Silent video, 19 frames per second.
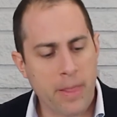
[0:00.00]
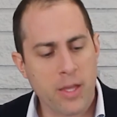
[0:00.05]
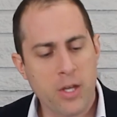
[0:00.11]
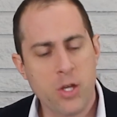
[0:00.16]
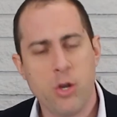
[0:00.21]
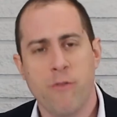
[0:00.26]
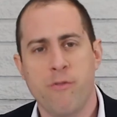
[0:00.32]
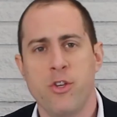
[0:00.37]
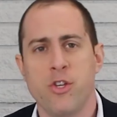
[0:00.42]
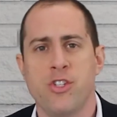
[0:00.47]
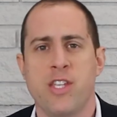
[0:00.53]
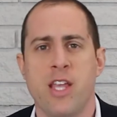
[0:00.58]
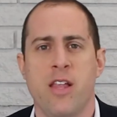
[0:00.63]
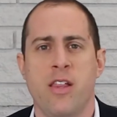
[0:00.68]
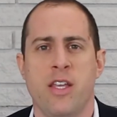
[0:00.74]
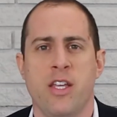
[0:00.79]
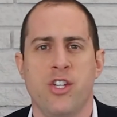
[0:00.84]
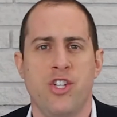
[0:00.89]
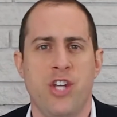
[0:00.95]
If you're
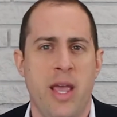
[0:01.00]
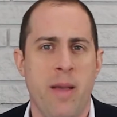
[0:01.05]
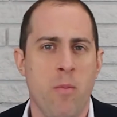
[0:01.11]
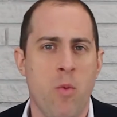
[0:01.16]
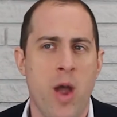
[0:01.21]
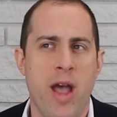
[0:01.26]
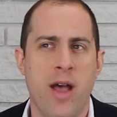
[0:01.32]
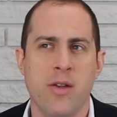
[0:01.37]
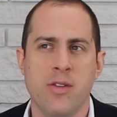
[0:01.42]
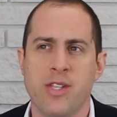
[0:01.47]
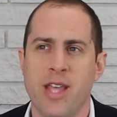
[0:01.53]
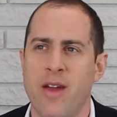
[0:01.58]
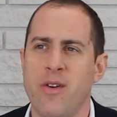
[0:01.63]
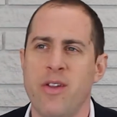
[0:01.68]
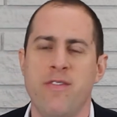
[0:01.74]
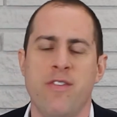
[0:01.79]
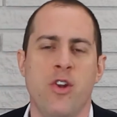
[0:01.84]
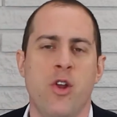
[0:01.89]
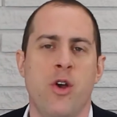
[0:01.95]
selling ShamWows, I
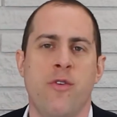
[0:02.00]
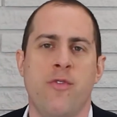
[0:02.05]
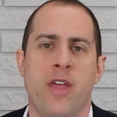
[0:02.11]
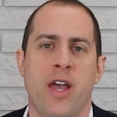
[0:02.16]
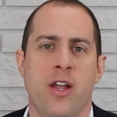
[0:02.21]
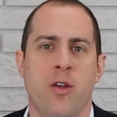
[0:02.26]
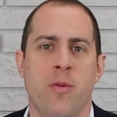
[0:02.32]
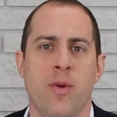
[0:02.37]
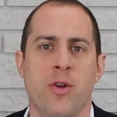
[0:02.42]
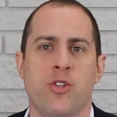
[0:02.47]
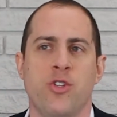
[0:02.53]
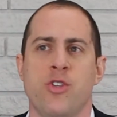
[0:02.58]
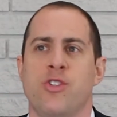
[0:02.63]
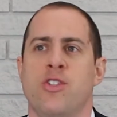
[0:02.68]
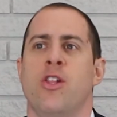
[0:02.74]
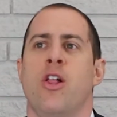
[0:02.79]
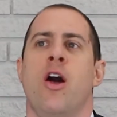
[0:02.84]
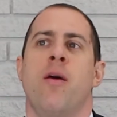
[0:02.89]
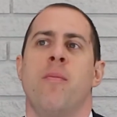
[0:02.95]
don't even know if that commercial's
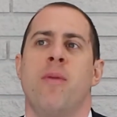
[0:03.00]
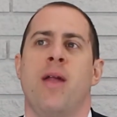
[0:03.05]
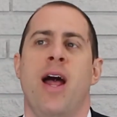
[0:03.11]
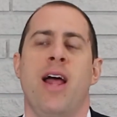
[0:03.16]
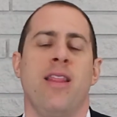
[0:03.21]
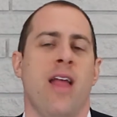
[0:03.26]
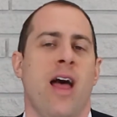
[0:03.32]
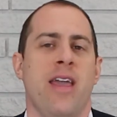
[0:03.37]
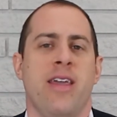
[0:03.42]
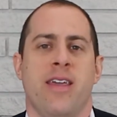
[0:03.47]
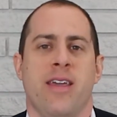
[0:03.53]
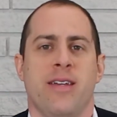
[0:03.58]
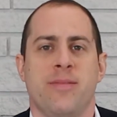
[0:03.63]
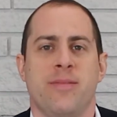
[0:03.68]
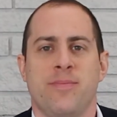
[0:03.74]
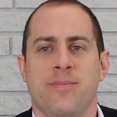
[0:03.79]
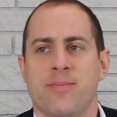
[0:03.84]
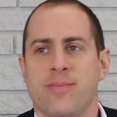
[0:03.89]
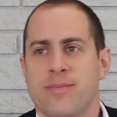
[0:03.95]
still on, but I like it.
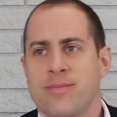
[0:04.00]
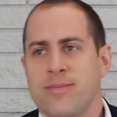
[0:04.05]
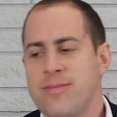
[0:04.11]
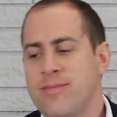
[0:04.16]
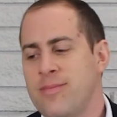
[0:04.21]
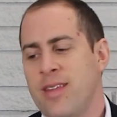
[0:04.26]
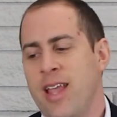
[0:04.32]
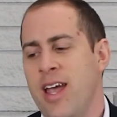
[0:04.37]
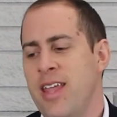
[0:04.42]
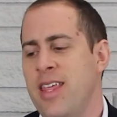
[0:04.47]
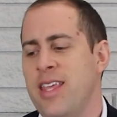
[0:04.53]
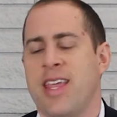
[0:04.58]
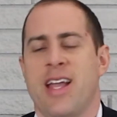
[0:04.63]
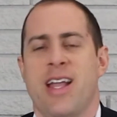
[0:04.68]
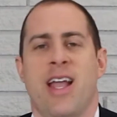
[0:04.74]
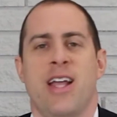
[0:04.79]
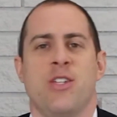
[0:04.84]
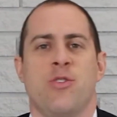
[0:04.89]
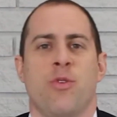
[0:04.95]
I think
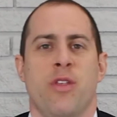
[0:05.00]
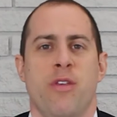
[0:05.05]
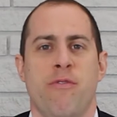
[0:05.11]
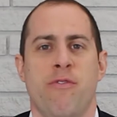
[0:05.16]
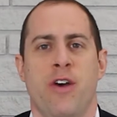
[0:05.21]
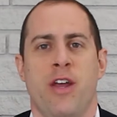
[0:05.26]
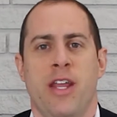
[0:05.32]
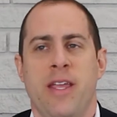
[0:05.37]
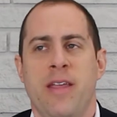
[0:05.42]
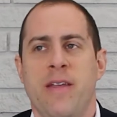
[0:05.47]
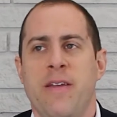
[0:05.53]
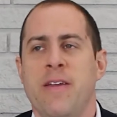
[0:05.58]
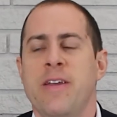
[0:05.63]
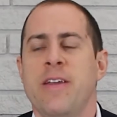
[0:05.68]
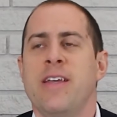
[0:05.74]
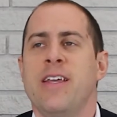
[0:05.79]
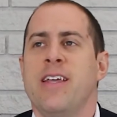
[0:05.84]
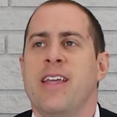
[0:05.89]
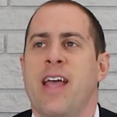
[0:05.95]
that guy's really funny.
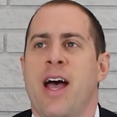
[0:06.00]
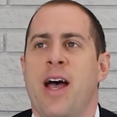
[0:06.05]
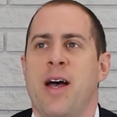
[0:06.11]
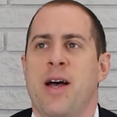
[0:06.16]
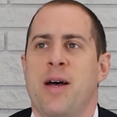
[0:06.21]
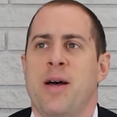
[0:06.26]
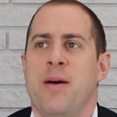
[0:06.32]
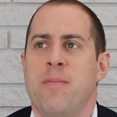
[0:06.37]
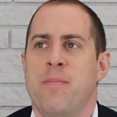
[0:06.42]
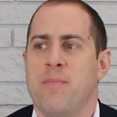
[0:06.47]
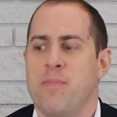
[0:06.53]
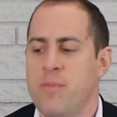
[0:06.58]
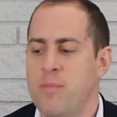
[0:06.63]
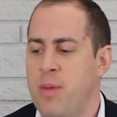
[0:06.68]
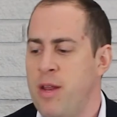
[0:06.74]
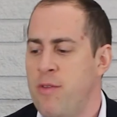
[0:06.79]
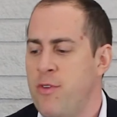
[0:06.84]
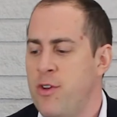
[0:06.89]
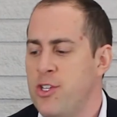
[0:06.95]

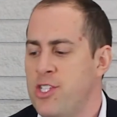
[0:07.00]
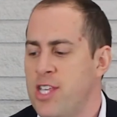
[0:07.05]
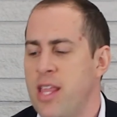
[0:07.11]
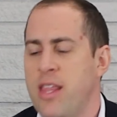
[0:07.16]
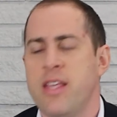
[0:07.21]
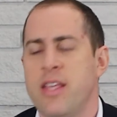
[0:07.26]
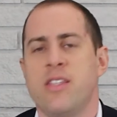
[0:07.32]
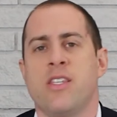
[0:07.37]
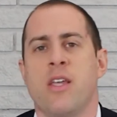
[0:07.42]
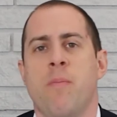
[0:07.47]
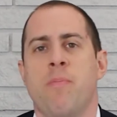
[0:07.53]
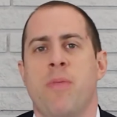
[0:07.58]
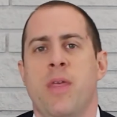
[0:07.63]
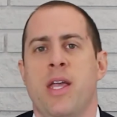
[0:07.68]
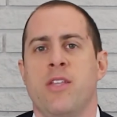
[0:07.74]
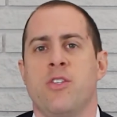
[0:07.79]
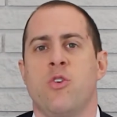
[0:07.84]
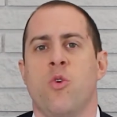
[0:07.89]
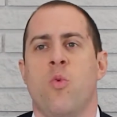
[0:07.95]
But if you're selling
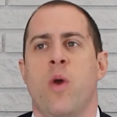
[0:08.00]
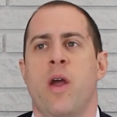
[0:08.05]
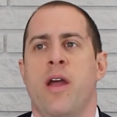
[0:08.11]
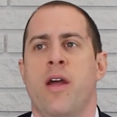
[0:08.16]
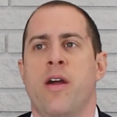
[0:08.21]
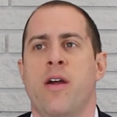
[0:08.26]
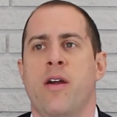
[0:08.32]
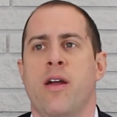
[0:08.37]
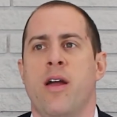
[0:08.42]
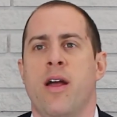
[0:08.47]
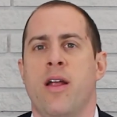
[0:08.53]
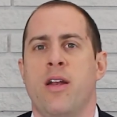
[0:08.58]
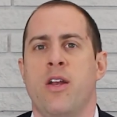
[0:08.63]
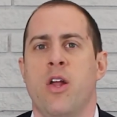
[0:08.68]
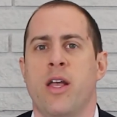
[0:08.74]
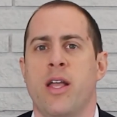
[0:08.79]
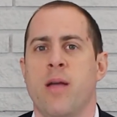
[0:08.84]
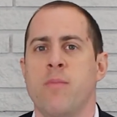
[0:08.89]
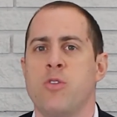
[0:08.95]
something to where,
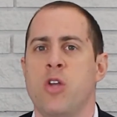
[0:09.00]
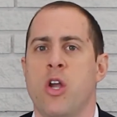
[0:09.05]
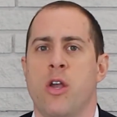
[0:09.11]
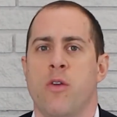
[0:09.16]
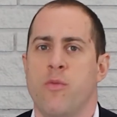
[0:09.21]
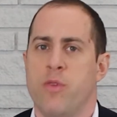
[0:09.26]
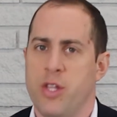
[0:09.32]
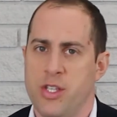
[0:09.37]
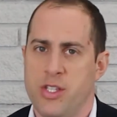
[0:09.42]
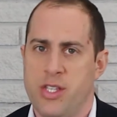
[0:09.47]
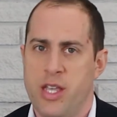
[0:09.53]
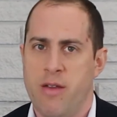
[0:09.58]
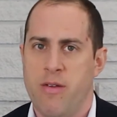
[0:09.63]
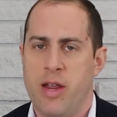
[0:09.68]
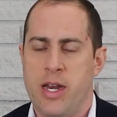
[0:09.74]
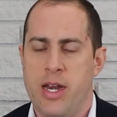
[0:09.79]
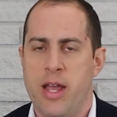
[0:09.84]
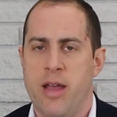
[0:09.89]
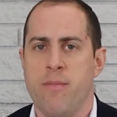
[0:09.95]
I'm talking real estate
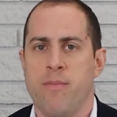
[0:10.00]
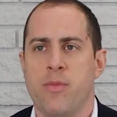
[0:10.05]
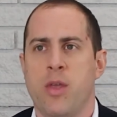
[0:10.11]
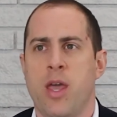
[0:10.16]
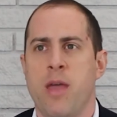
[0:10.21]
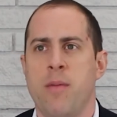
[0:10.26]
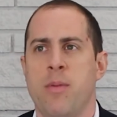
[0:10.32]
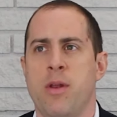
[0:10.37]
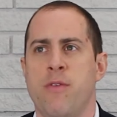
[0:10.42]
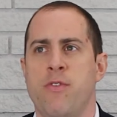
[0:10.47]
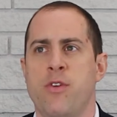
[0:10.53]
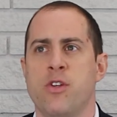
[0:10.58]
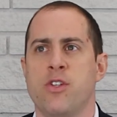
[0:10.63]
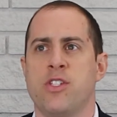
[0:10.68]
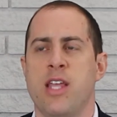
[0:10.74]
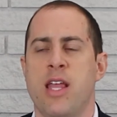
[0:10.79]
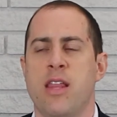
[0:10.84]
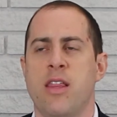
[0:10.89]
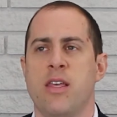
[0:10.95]
right now, okay? But if you're
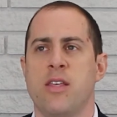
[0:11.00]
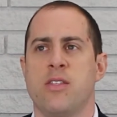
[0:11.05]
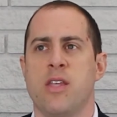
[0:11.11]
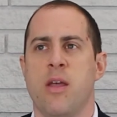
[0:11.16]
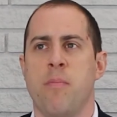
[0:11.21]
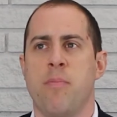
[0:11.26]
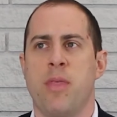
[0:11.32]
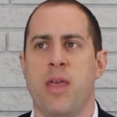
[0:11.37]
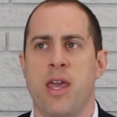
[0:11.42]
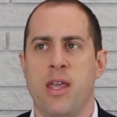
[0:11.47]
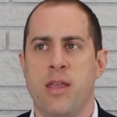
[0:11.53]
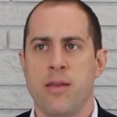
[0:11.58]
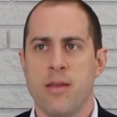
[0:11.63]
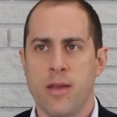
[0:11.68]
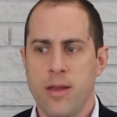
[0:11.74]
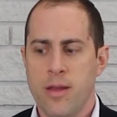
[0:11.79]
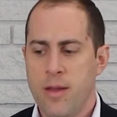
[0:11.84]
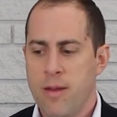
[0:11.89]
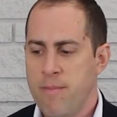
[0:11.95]
selling something
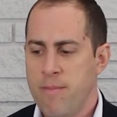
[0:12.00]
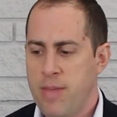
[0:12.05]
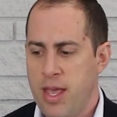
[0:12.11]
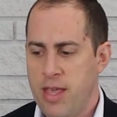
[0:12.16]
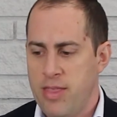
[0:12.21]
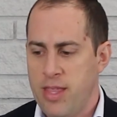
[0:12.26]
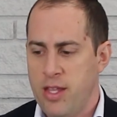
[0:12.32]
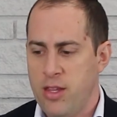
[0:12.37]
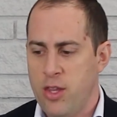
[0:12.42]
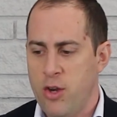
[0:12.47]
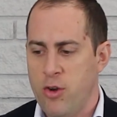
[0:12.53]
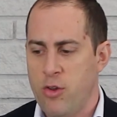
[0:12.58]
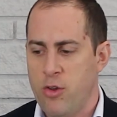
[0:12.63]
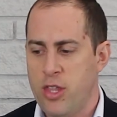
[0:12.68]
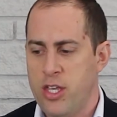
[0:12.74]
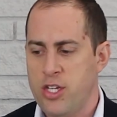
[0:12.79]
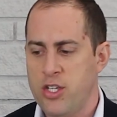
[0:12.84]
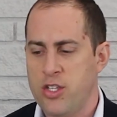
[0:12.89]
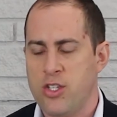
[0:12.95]
and they
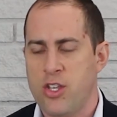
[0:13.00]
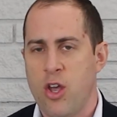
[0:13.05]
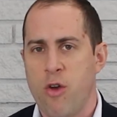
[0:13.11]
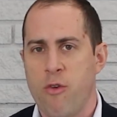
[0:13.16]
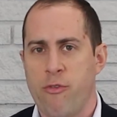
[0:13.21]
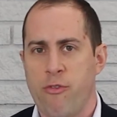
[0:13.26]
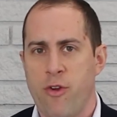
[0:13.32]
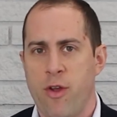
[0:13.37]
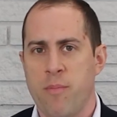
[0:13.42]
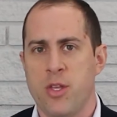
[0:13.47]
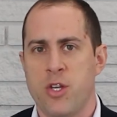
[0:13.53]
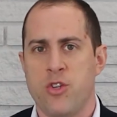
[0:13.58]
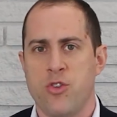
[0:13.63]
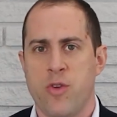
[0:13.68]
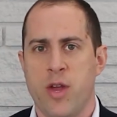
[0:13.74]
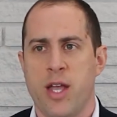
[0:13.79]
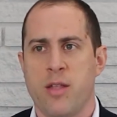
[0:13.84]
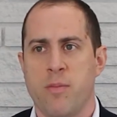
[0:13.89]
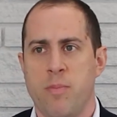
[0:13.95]
literally just go from the
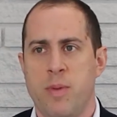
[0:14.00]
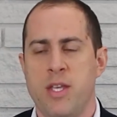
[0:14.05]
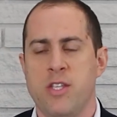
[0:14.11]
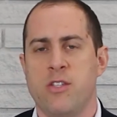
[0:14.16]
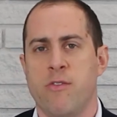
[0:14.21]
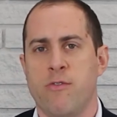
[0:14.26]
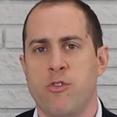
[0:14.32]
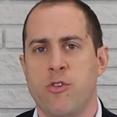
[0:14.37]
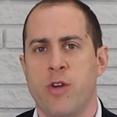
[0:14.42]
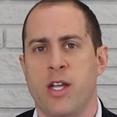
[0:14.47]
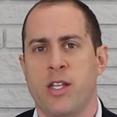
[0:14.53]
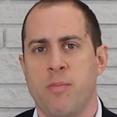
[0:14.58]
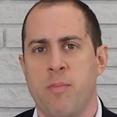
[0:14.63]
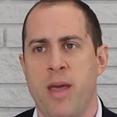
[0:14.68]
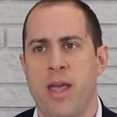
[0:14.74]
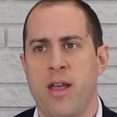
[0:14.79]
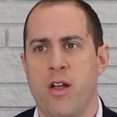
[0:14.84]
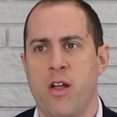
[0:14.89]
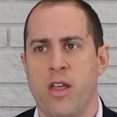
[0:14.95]
direct piece of direct
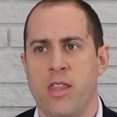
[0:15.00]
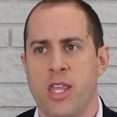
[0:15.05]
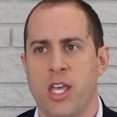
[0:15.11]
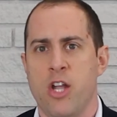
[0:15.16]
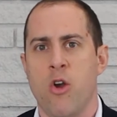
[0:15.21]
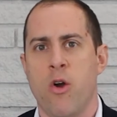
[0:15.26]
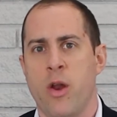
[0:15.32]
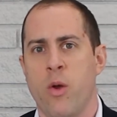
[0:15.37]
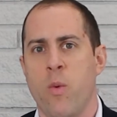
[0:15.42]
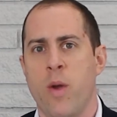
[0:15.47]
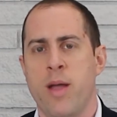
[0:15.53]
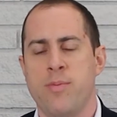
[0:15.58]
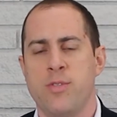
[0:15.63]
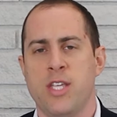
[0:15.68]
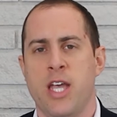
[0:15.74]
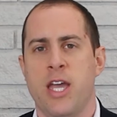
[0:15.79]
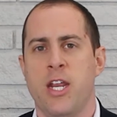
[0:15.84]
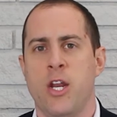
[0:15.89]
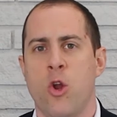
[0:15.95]
mail and they go on a
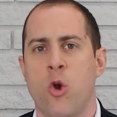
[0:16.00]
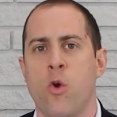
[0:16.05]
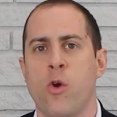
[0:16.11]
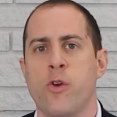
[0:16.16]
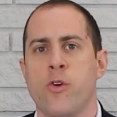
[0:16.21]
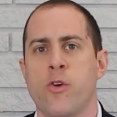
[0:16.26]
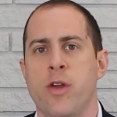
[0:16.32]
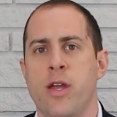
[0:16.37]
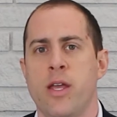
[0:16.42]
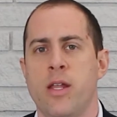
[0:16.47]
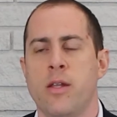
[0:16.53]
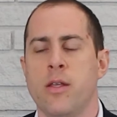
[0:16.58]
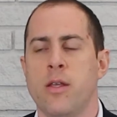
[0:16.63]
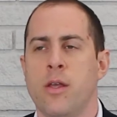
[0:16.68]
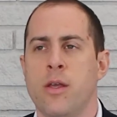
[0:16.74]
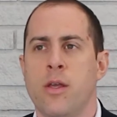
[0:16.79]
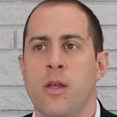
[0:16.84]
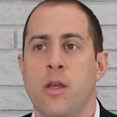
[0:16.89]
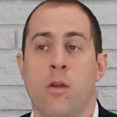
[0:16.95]
website and order it,
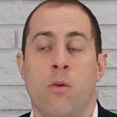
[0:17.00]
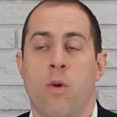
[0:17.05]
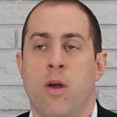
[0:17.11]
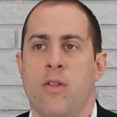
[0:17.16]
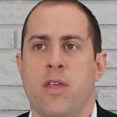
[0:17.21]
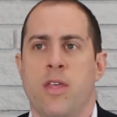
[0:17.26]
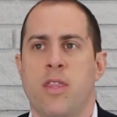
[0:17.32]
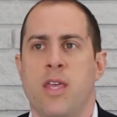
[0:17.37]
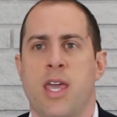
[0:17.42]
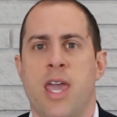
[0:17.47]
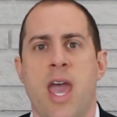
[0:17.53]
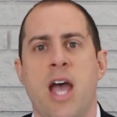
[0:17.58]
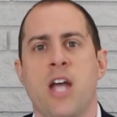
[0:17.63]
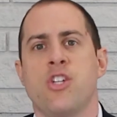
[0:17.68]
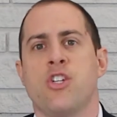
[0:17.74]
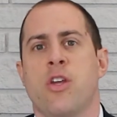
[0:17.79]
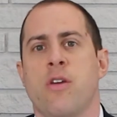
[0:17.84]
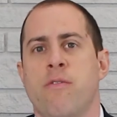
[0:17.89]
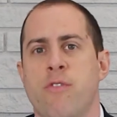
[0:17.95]
well, then the
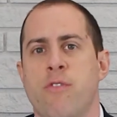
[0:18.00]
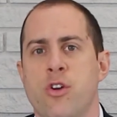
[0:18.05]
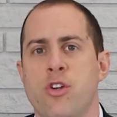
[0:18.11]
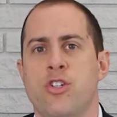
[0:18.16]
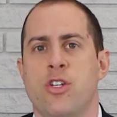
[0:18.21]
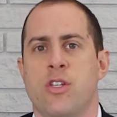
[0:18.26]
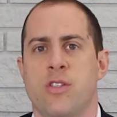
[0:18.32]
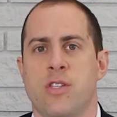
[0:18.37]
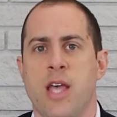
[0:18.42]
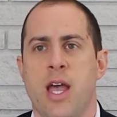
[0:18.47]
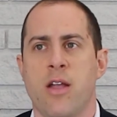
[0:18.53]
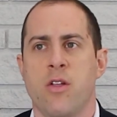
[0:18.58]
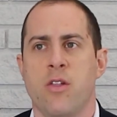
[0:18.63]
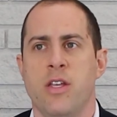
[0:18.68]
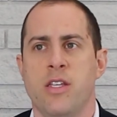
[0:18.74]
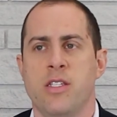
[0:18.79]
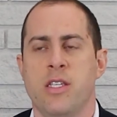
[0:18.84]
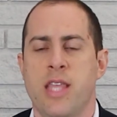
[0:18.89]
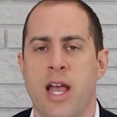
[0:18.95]
cash conversion cycle
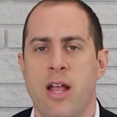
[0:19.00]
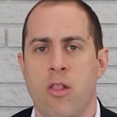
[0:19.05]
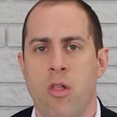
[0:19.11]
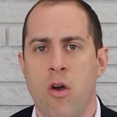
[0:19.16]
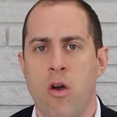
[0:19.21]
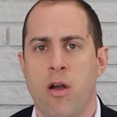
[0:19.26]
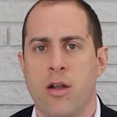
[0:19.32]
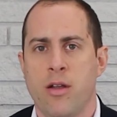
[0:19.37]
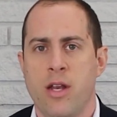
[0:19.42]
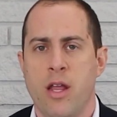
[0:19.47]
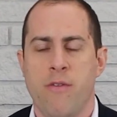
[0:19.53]
isn't that long.